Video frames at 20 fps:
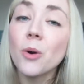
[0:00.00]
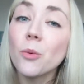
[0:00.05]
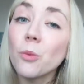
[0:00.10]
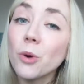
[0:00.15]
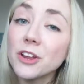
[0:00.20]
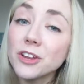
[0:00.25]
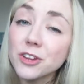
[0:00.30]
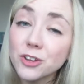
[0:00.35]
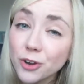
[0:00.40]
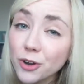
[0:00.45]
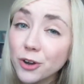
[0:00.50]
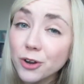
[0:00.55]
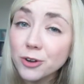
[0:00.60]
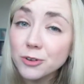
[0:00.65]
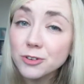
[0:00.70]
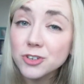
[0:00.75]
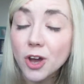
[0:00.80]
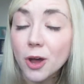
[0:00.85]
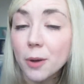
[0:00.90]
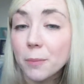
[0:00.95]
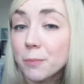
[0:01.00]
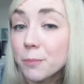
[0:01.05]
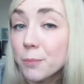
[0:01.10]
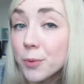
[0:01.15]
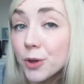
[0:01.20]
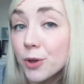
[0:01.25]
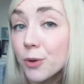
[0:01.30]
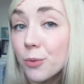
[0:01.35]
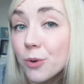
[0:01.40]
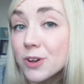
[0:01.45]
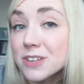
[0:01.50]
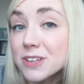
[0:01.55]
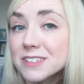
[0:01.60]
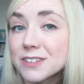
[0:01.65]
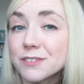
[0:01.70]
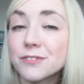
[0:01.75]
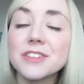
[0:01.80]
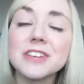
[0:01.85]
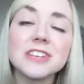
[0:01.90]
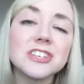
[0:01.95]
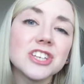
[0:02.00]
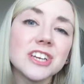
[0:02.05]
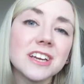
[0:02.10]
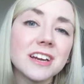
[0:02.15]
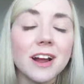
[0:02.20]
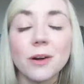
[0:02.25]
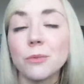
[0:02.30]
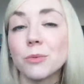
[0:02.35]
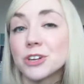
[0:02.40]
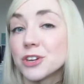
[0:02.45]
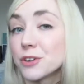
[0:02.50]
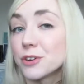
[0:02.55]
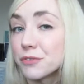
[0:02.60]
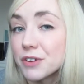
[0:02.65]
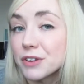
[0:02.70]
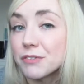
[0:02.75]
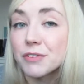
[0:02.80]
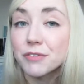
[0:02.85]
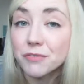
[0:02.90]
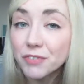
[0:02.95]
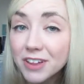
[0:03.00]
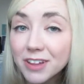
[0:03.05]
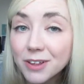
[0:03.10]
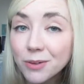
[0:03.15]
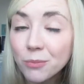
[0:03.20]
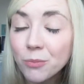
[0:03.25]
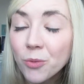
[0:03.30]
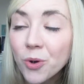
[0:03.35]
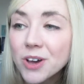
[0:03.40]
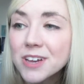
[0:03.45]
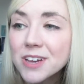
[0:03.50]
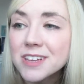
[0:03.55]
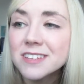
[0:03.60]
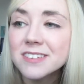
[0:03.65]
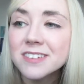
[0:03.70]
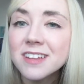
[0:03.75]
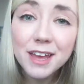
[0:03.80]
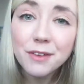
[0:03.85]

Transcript: what your top book was of this year and what your favourite film was.